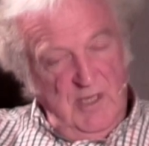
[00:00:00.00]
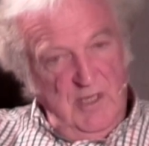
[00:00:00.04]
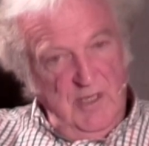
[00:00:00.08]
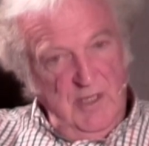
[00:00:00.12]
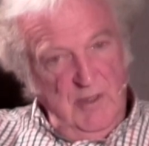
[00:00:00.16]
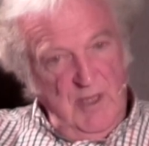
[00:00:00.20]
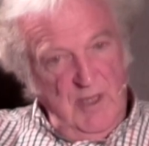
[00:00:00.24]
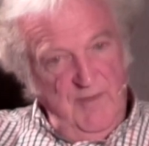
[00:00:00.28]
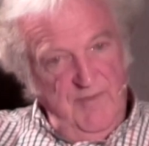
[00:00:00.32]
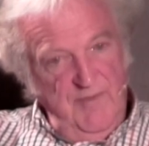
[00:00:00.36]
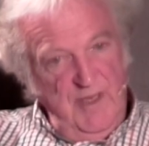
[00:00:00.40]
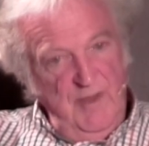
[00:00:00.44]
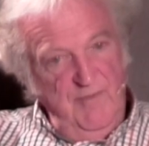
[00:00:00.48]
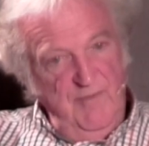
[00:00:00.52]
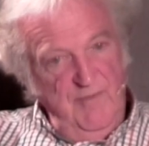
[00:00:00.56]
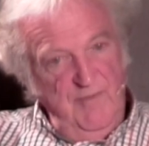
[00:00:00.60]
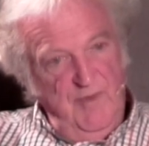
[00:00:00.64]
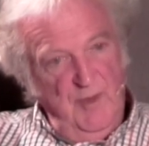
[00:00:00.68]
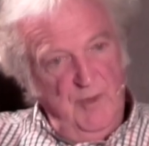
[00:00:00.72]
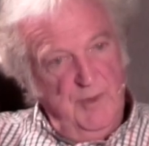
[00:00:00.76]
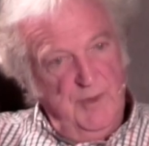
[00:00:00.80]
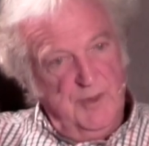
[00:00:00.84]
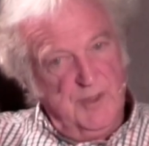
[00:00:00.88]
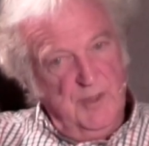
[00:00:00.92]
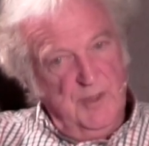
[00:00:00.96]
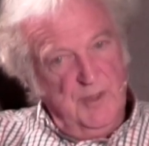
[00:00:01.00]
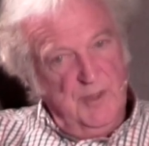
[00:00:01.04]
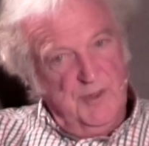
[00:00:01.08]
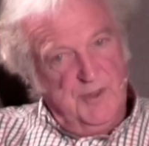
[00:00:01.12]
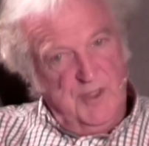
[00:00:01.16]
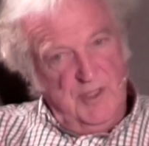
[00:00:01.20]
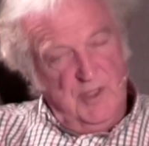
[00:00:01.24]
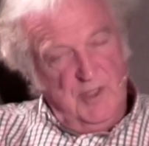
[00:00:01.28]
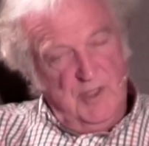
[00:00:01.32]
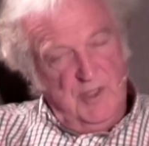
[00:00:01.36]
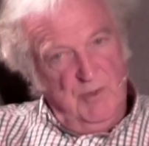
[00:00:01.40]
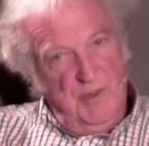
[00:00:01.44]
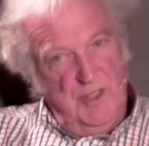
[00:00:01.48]
You have an influence on
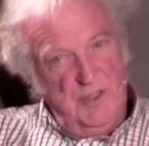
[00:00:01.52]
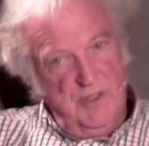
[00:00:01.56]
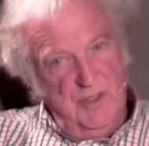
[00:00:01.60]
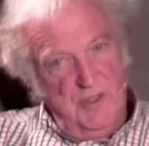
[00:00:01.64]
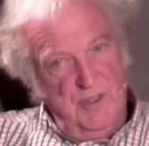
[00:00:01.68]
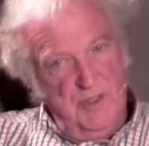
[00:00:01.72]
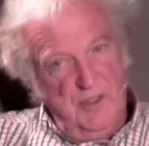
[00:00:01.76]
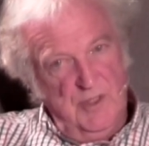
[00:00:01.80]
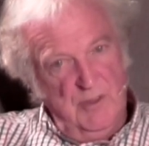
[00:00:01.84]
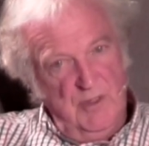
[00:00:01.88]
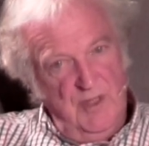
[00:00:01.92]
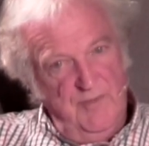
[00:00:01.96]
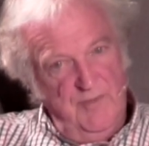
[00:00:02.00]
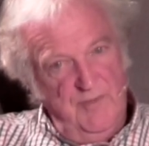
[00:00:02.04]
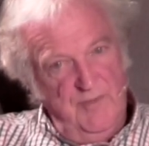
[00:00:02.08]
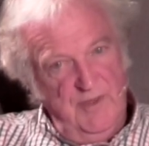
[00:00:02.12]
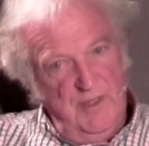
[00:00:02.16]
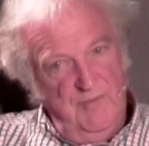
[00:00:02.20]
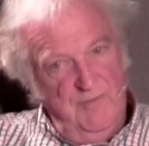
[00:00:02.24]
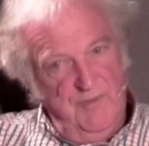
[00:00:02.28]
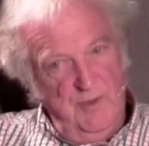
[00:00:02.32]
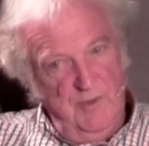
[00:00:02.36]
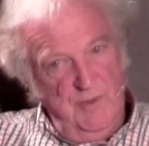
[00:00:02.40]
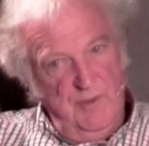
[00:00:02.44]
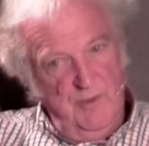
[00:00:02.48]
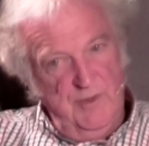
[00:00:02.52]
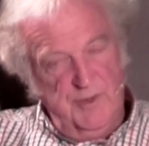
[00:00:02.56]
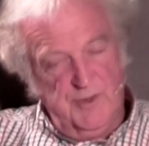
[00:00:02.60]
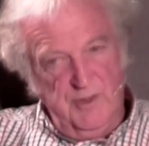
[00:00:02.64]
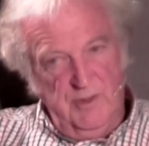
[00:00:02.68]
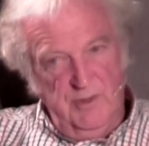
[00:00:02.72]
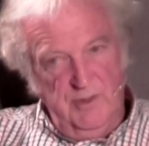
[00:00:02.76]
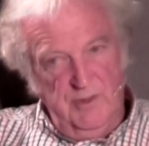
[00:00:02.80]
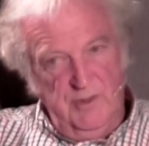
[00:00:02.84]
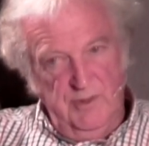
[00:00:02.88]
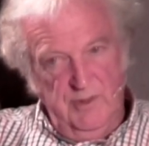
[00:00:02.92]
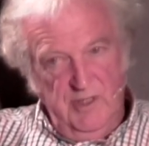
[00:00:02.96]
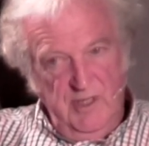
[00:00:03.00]
situations. You have an influence
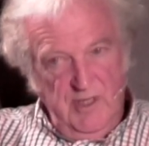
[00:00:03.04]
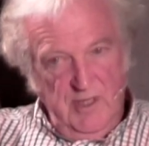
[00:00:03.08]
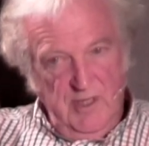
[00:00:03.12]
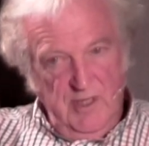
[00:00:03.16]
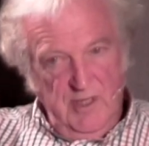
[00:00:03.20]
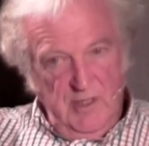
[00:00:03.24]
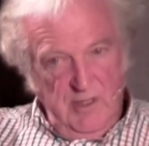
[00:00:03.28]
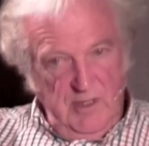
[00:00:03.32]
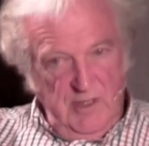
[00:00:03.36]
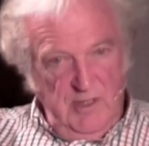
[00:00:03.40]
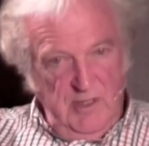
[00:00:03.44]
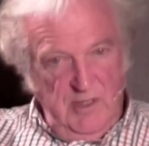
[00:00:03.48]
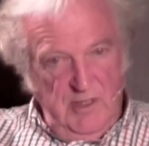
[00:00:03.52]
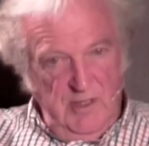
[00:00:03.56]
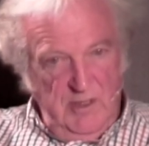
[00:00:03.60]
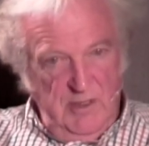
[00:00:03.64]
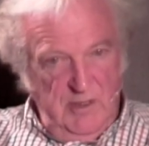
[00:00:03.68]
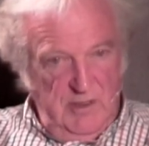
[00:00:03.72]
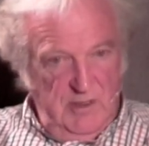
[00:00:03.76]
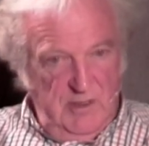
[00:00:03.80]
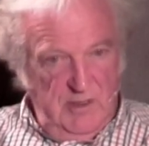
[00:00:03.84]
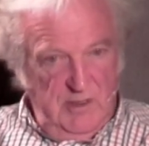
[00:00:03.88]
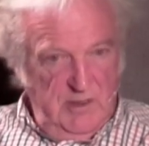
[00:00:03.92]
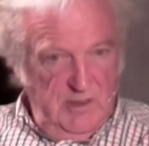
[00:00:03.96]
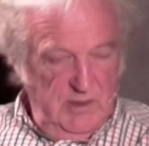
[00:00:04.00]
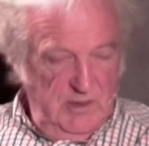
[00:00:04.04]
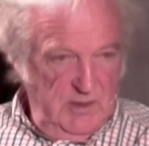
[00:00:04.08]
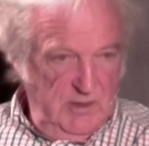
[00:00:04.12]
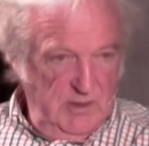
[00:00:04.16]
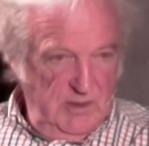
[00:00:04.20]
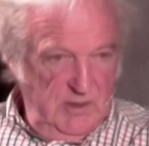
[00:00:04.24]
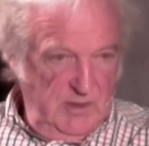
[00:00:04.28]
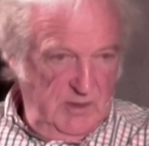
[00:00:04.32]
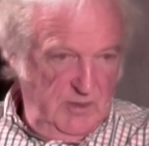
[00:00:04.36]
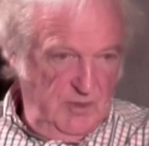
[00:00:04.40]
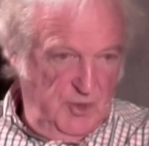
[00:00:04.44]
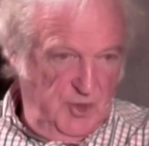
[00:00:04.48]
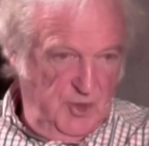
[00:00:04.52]
on
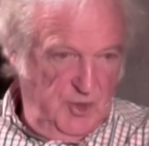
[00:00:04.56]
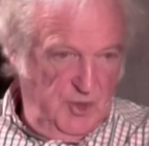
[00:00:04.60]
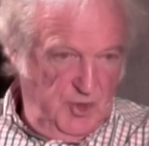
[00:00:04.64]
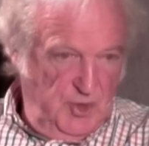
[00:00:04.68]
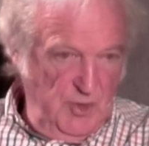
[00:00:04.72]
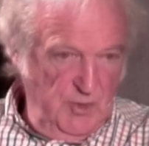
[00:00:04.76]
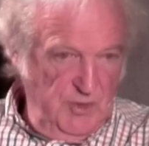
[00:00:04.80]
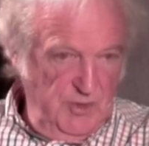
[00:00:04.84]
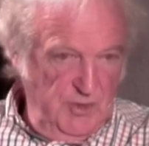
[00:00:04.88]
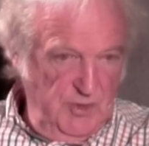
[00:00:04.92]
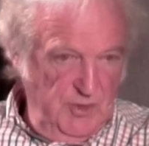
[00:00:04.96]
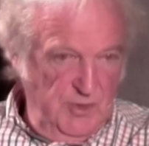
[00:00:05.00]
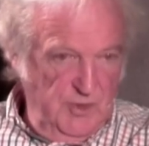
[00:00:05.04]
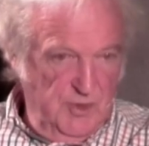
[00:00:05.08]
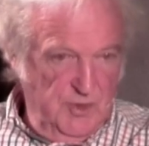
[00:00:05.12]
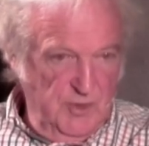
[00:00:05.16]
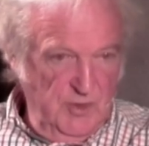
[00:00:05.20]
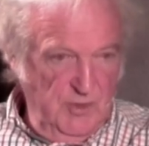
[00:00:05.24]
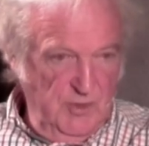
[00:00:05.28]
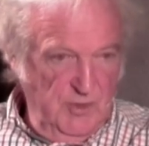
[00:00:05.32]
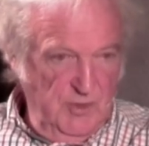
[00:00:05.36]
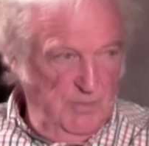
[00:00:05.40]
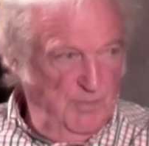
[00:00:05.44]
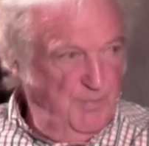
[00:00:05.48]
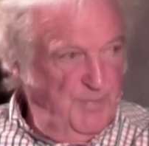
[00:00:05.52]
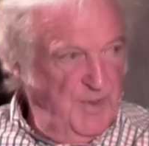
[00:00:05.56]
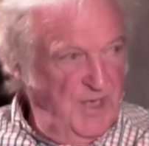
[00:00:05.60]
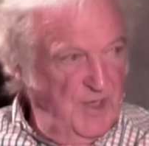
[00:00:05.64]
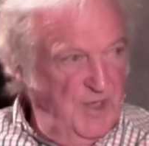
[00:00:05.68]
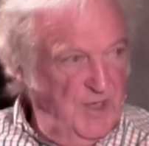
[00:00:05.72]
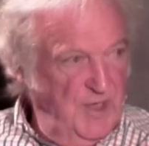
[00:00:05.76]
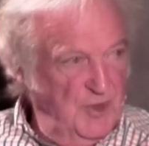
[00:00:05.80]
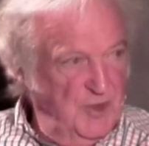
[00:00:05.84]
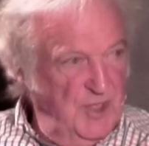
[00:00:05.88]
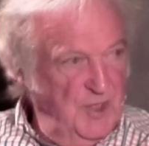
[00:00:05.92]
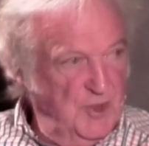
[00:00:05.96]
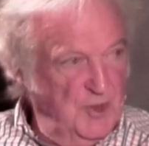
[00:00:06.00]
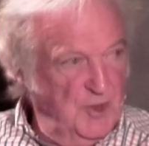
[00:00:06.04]
students, on
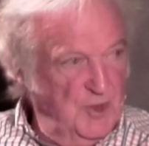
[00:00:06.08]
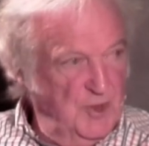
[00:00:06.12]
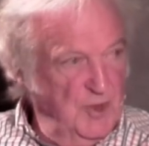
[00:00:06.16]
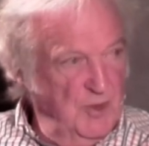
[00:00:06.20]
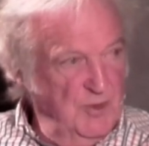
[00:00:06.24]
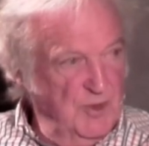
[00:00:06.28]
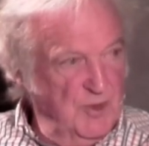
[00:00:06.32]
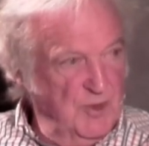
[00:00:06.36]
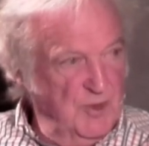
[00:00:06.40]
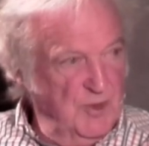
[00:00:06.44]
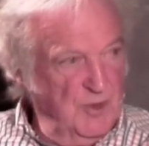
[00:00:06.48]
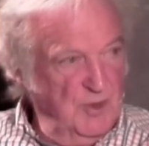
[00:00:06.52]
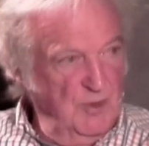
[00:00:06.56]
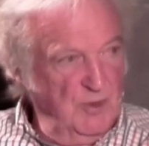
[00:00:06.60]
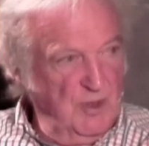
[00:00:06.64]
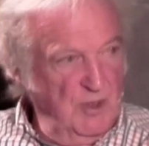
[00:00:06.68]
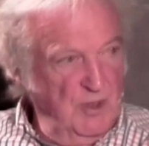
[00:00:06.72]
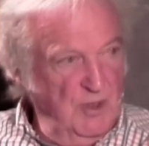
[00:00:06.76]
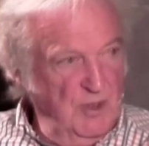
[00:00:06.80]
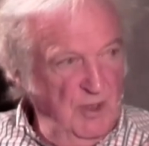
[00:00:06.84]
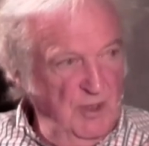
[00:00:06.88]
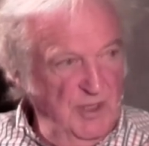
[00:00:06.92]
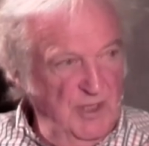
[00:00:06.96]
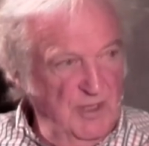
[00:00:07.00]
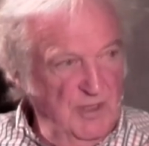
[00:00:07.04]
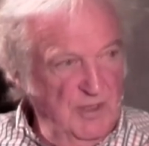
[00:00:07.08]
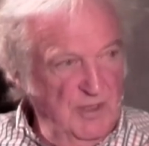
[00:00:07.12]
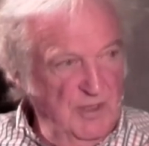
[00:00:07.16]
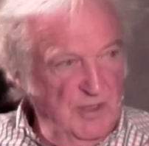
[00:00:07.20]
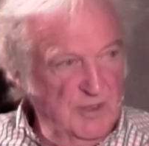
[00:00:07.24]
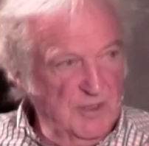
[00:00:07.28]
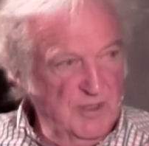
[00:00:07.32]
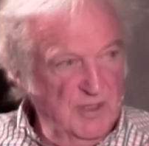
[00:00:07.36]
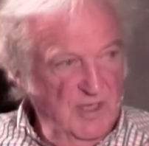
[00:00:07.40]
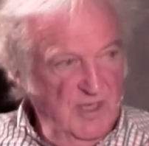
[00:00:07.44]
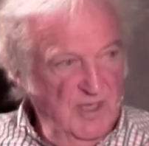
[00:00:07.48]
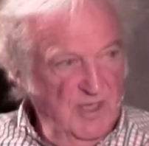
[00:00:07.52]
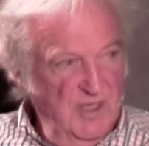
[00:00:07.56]
PhD students, on your
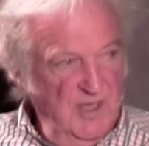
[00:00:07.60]
colleagues.